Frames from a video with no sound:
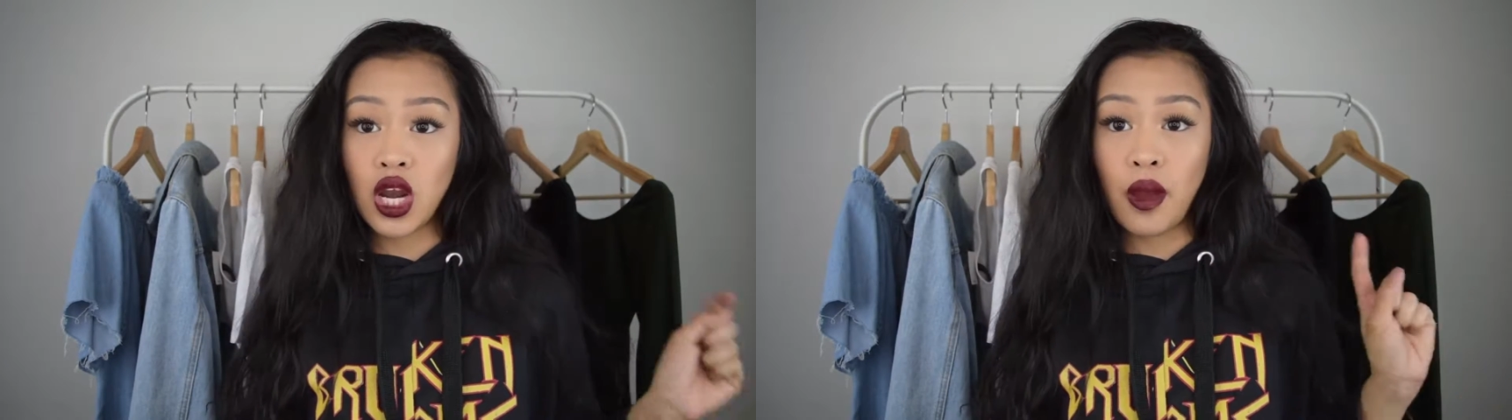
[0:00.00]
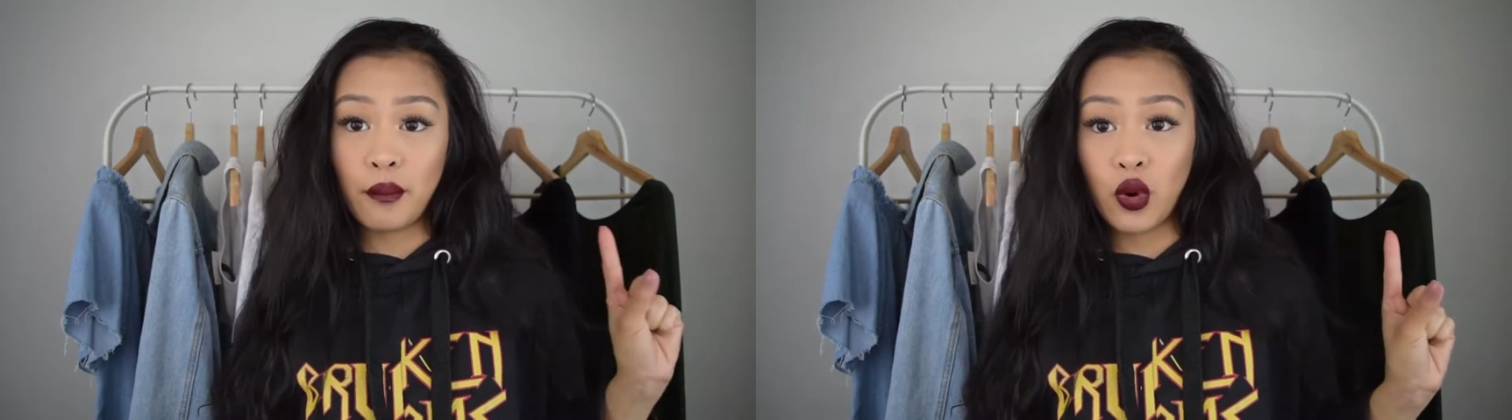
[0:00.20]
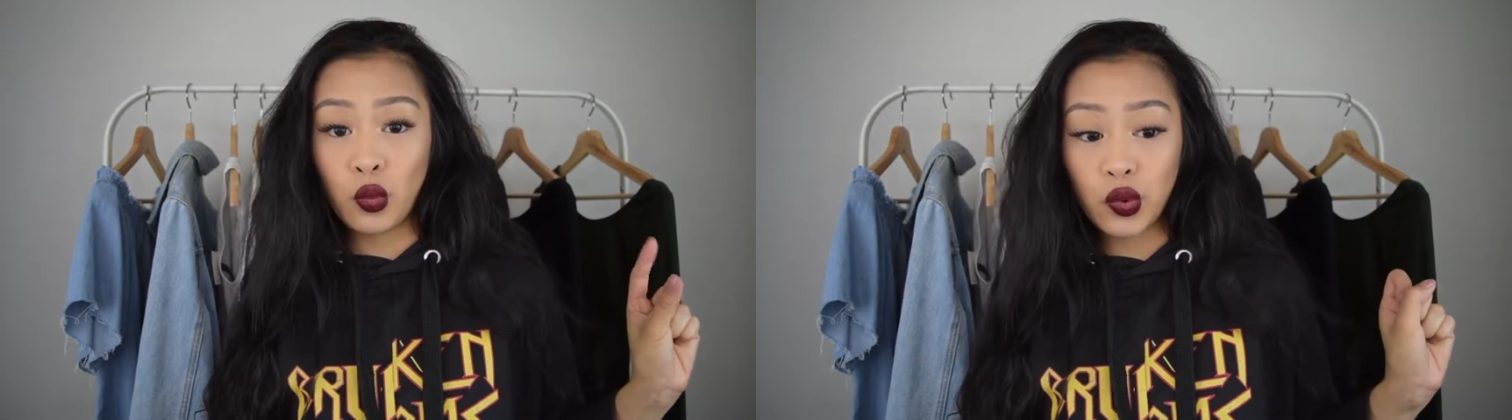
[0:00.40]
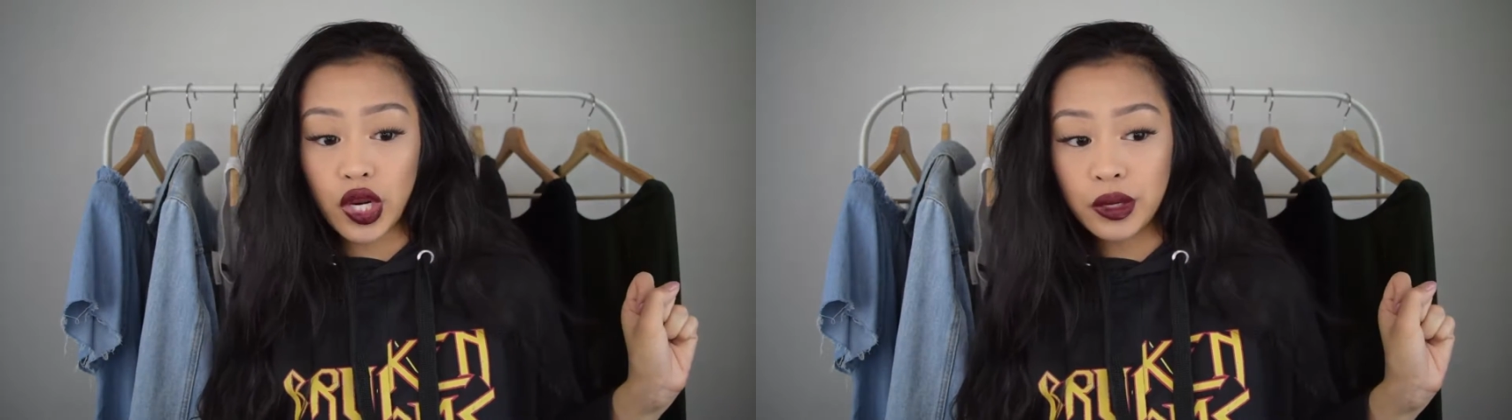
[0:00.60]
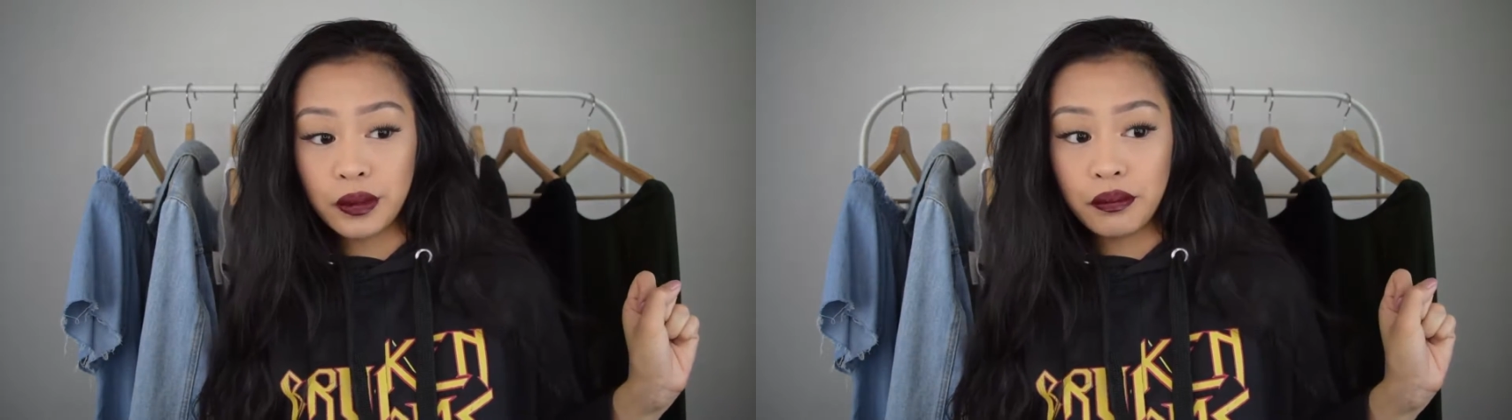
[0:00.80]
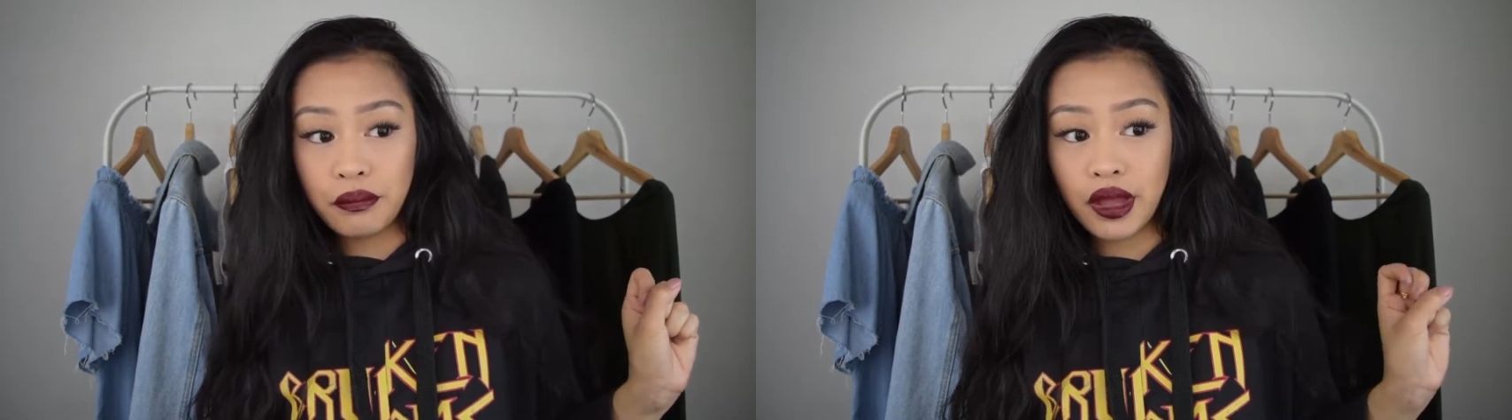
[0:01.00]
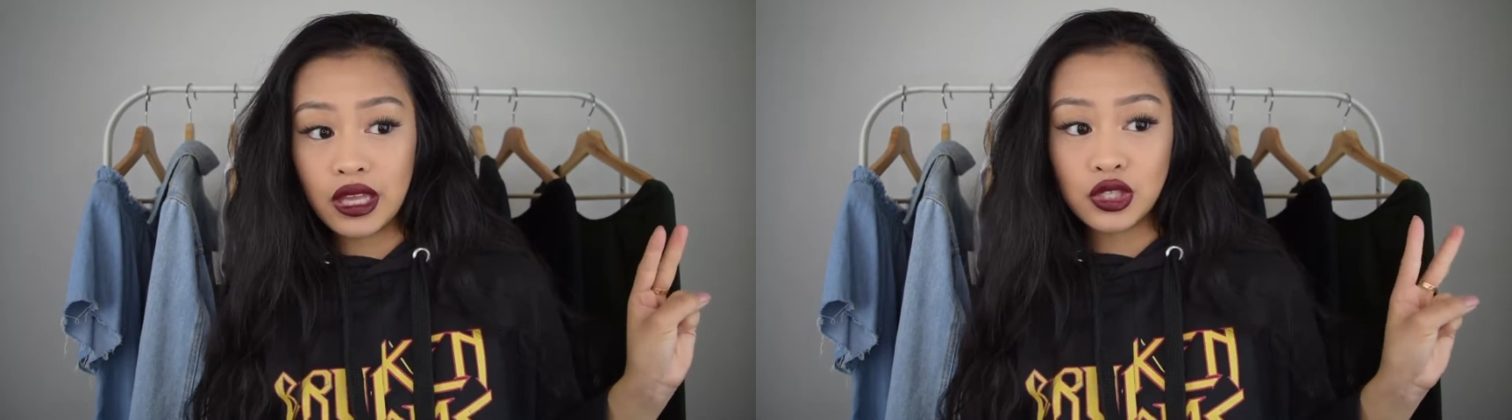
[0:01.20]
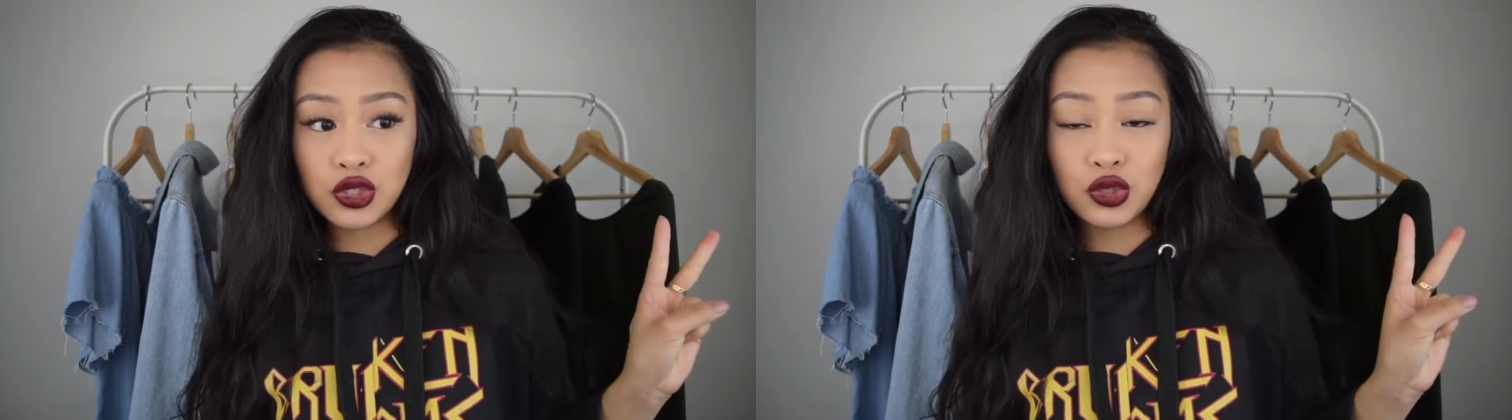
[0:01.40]
I'm broke,
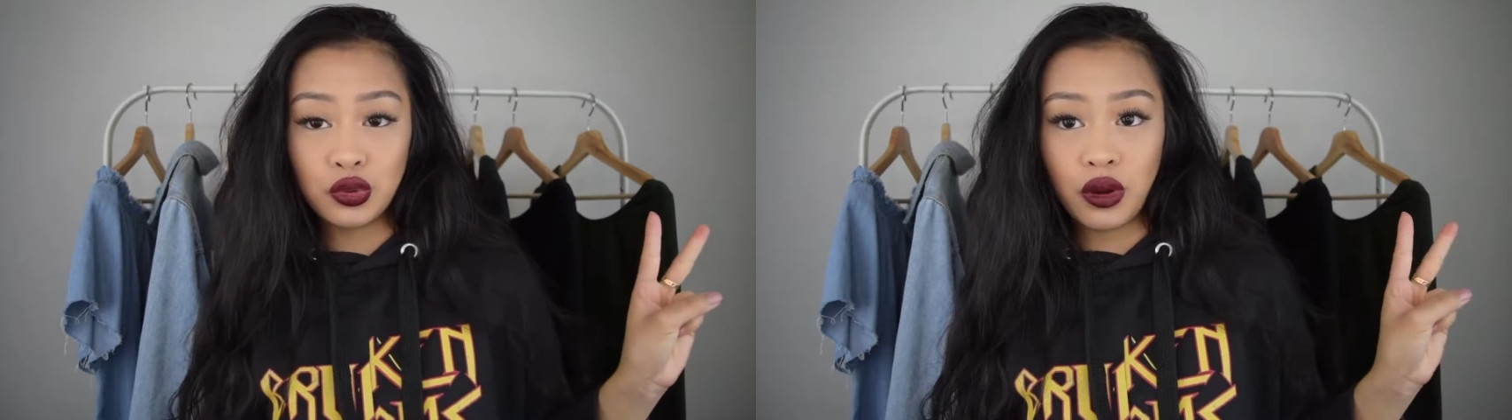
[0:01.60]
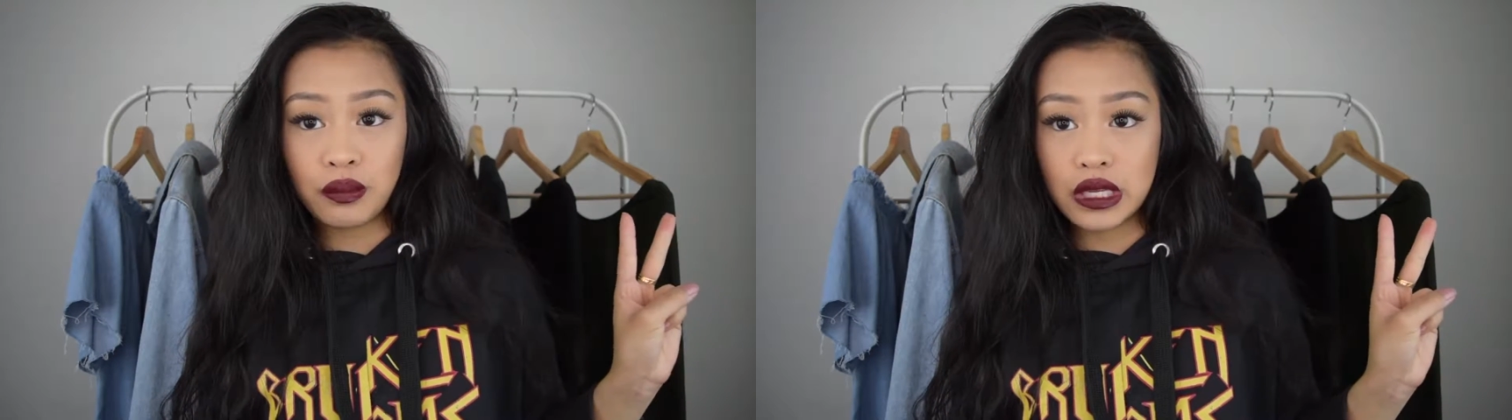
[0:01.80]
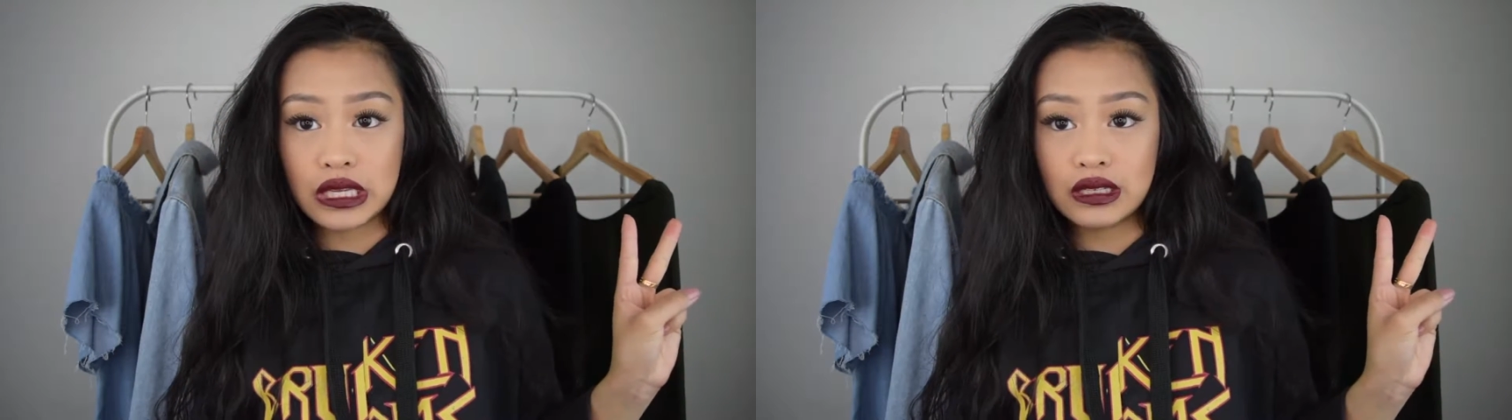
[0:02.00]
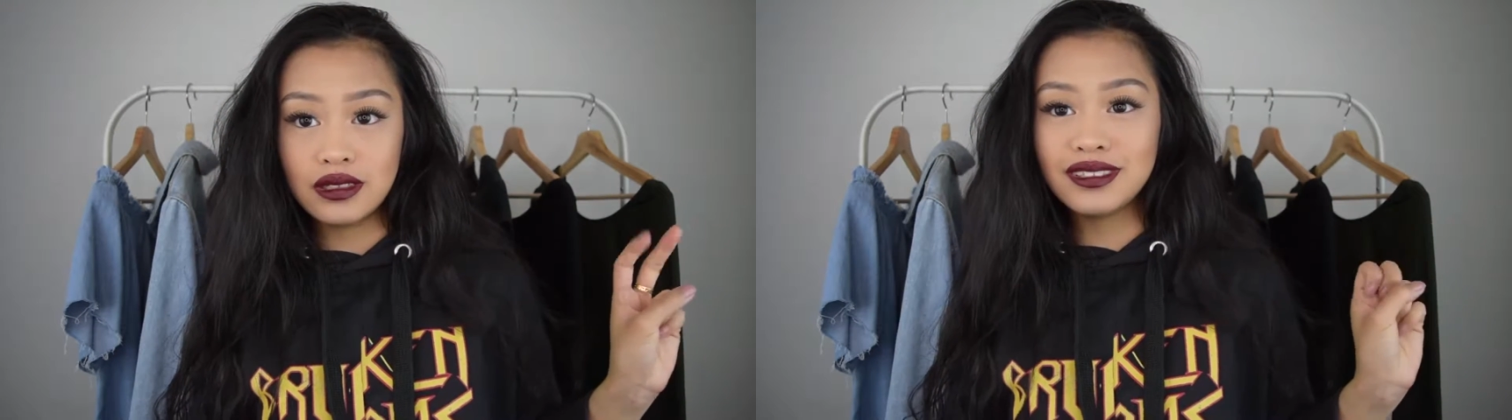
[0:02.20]
and two, I'm picky.